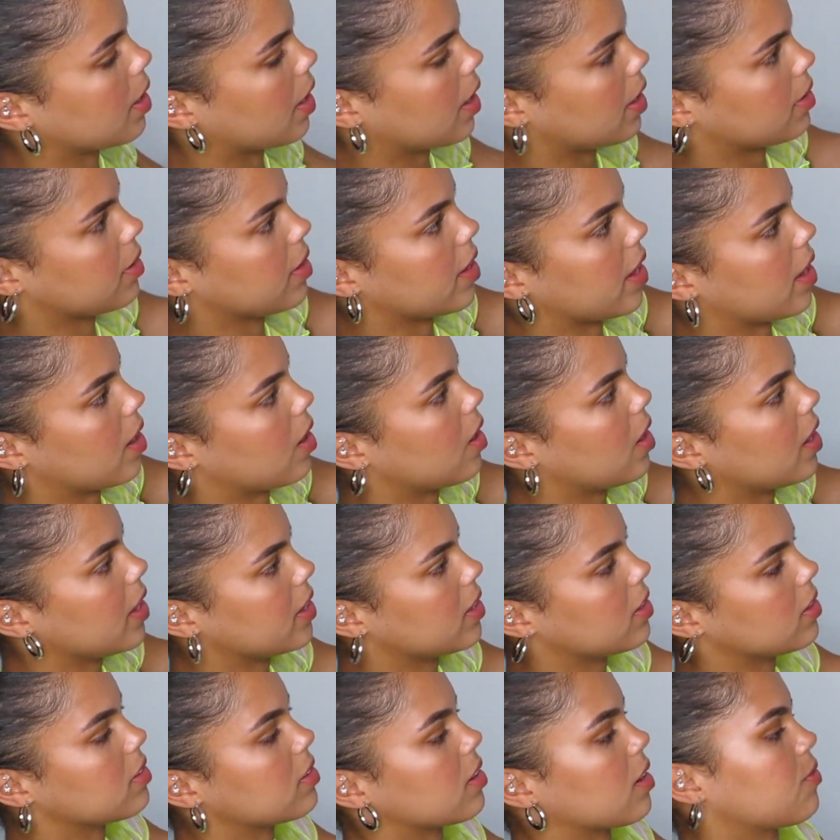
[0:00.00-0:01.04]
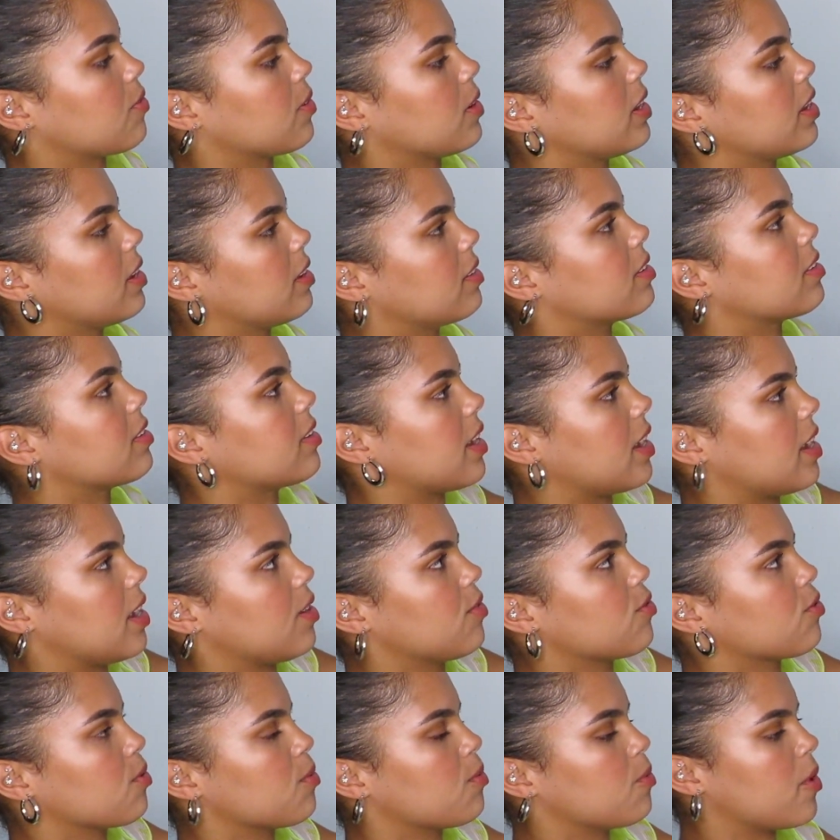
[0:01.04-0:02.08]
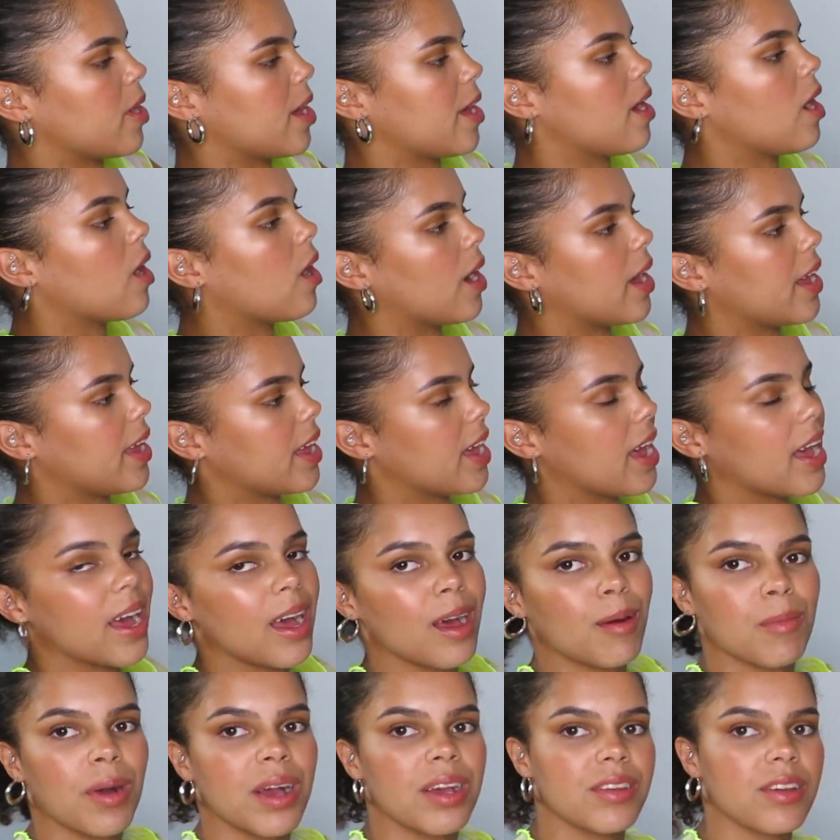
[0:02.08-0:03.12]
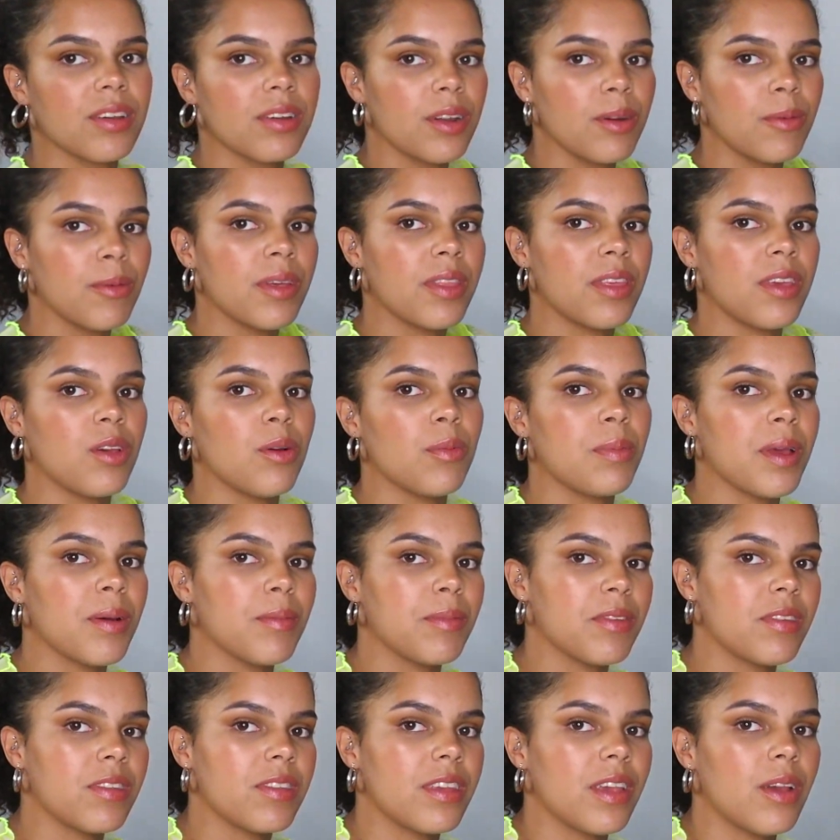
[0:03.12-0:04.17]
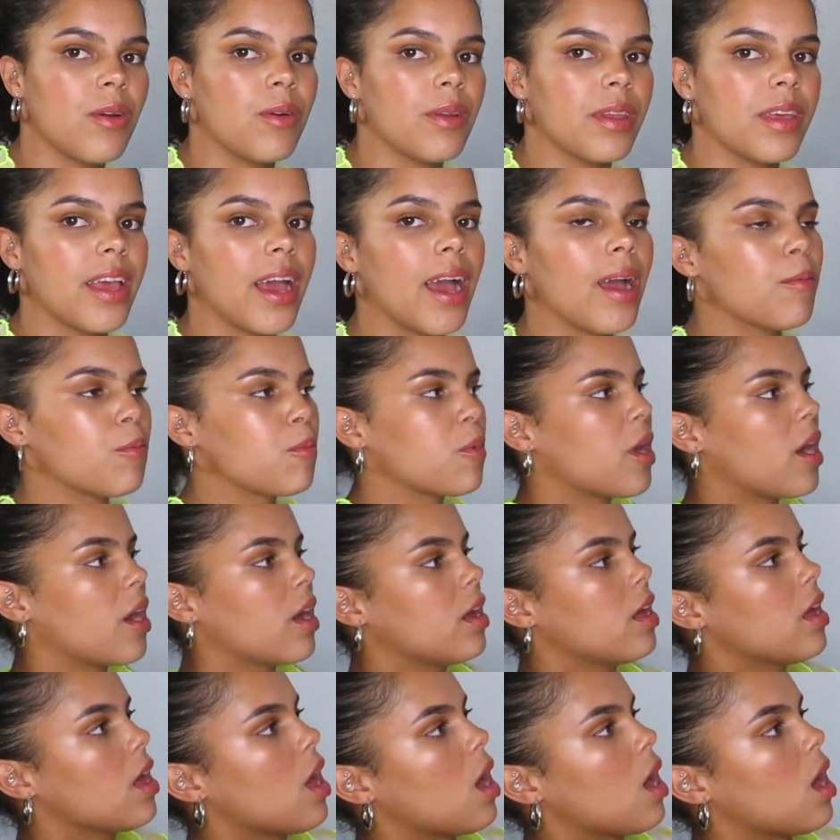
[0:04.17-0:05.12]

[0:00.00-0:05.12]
And yeah, I can definitely see from where I am, I don't know whether you'll be able to see it on camera,